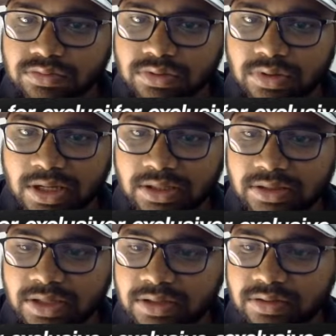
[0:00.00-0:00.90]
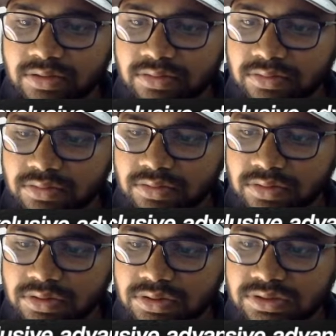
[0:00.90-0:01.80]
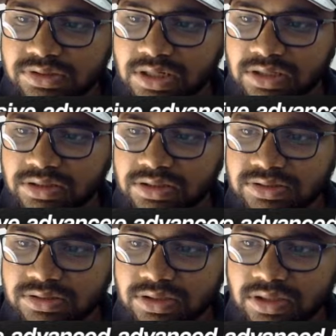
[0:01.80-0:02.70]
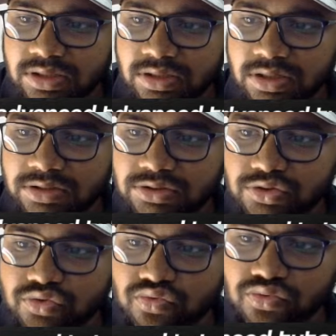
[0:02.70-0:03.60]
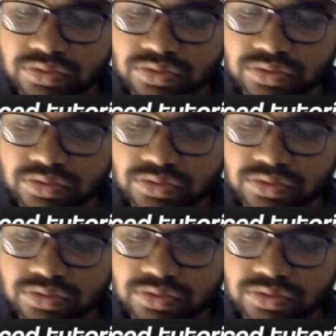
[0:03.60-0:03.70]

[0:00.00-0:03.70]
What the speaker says: like that. Select this and let's choose